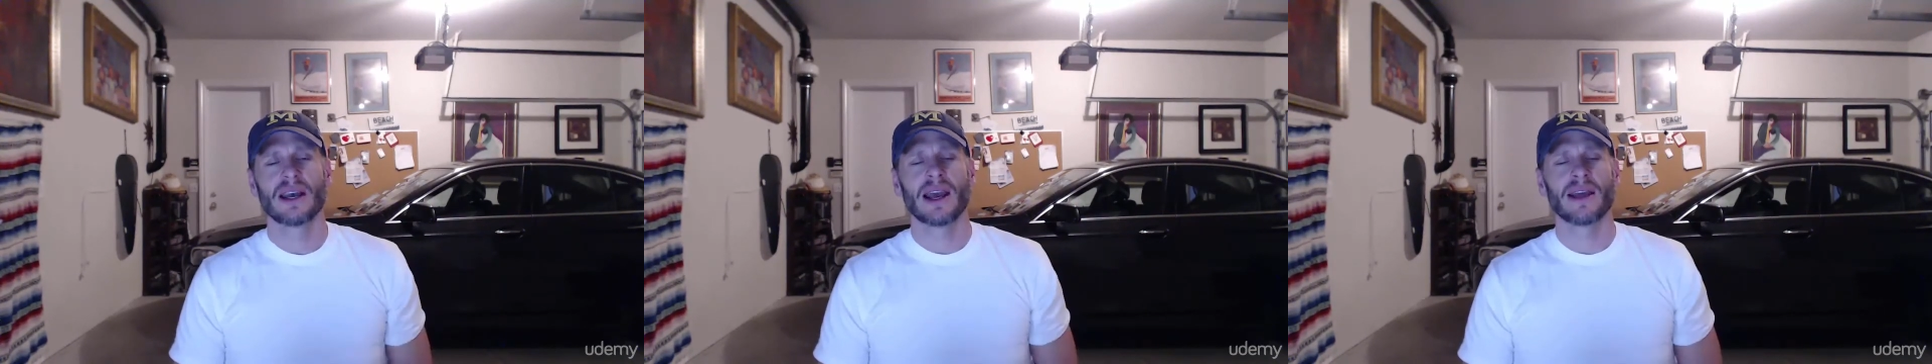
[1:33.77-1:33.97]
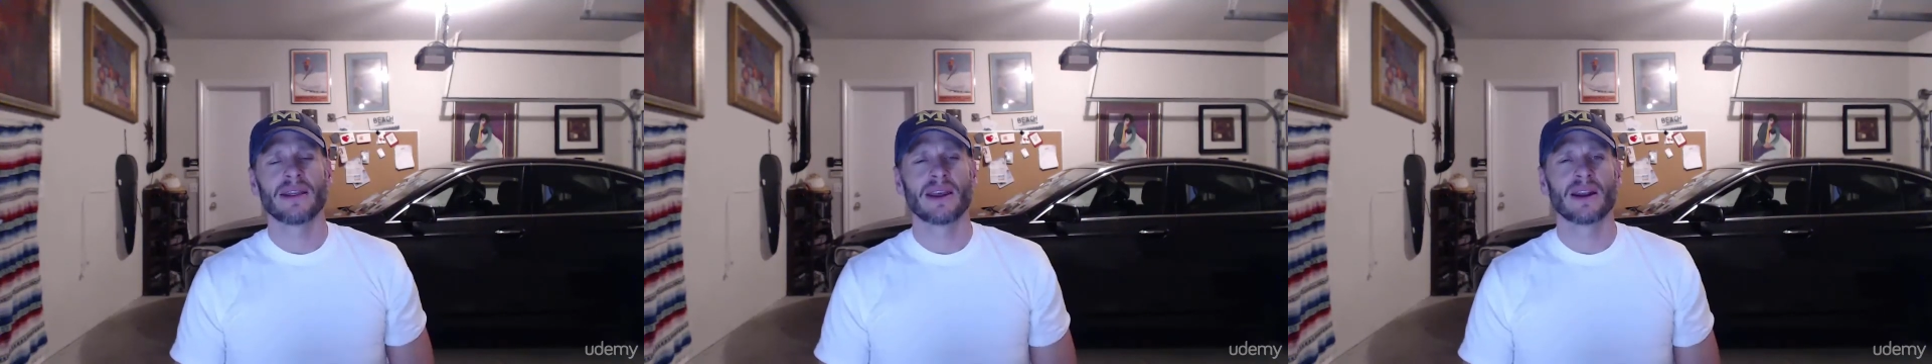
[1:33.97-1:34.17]

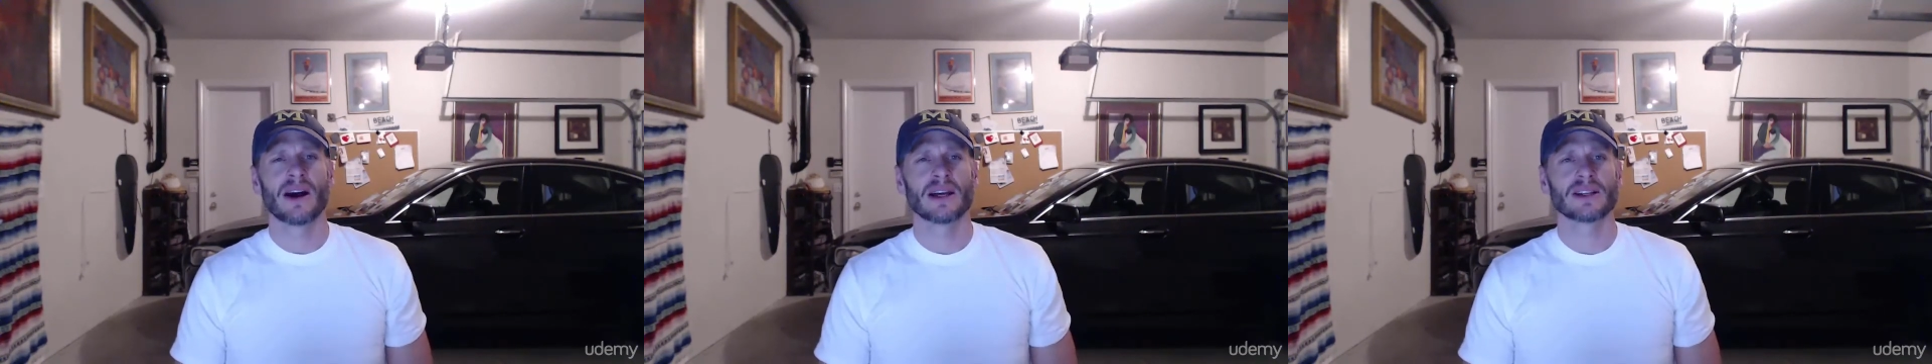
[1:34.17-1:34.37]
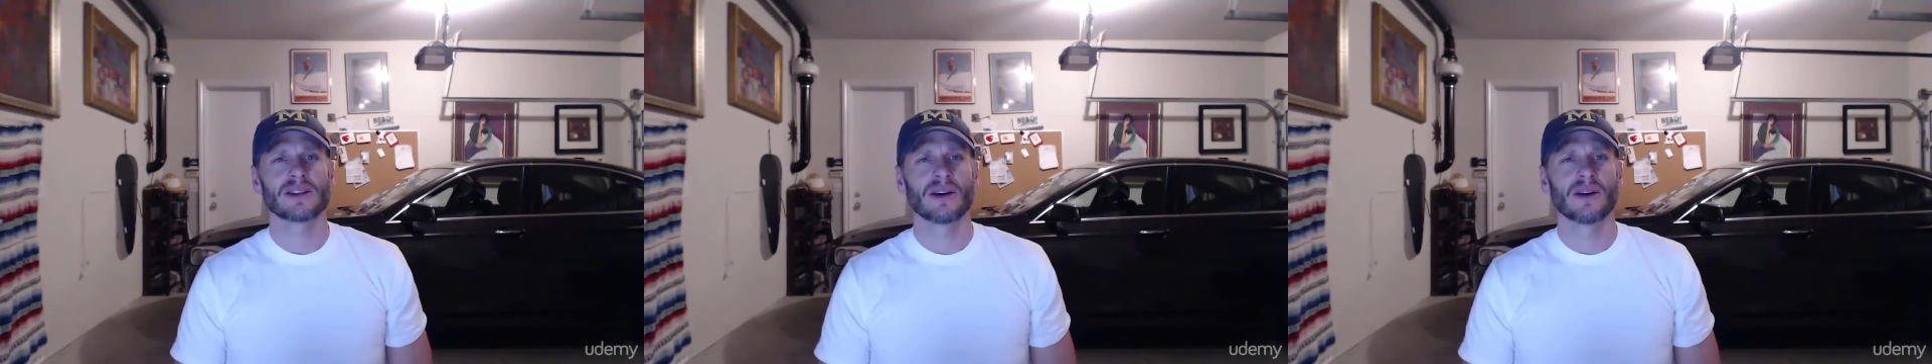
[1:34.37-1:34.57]
and then
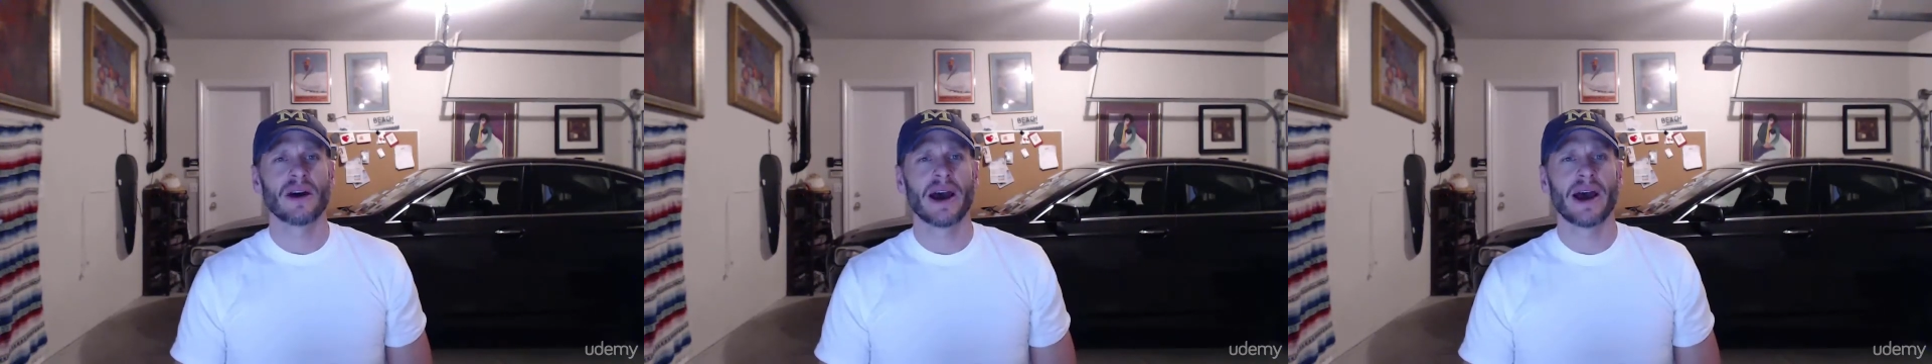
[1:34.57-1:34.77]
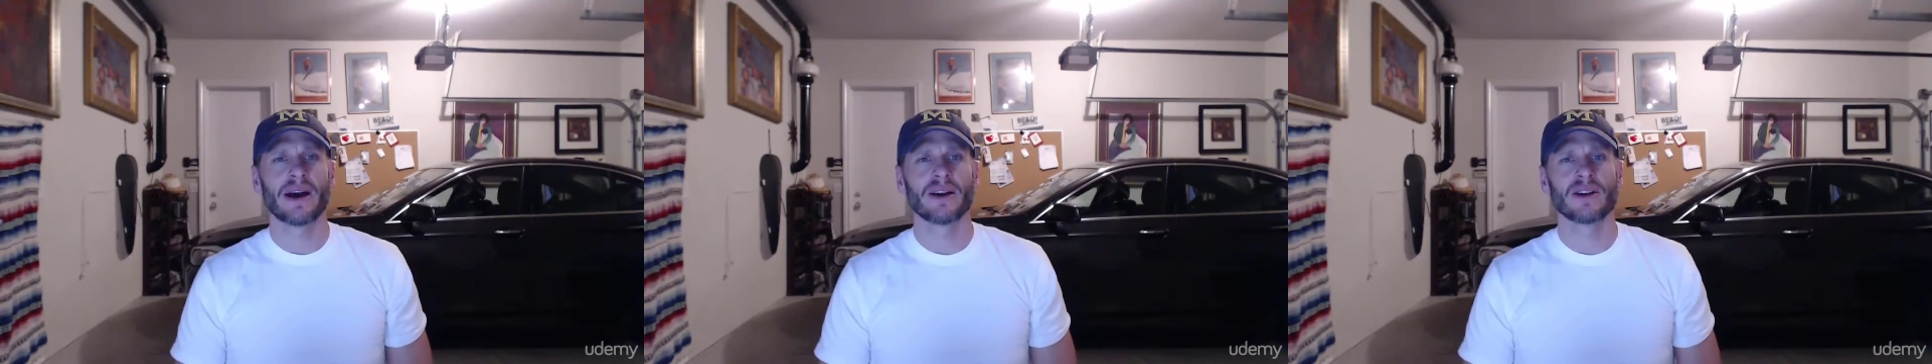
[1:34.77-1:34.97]
also
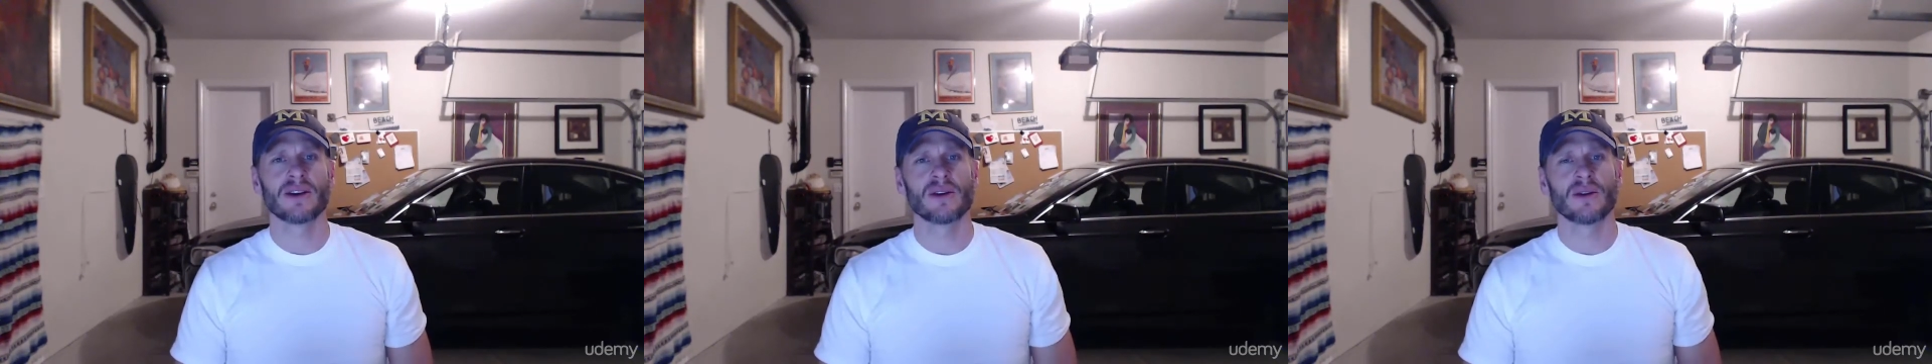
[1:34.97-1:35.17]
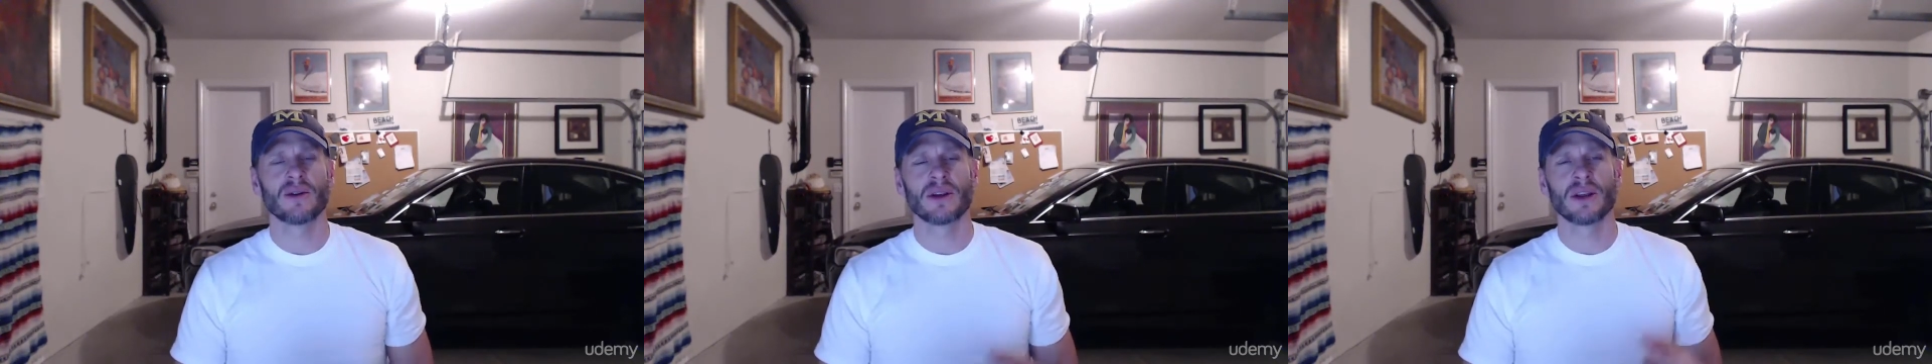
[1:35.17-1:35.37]
how do
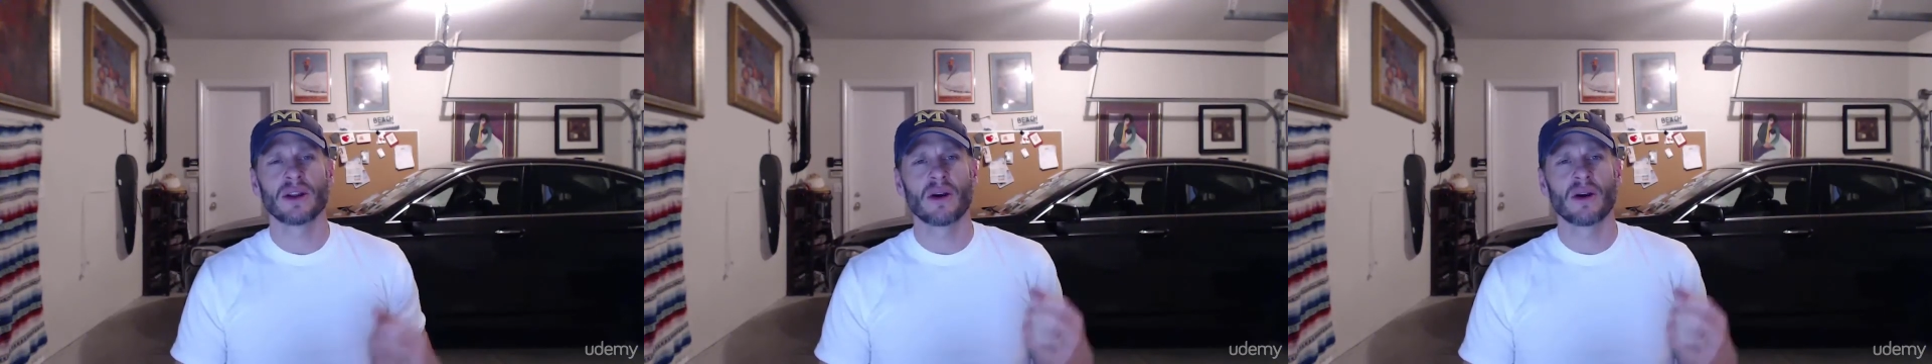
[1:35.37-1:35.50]
you,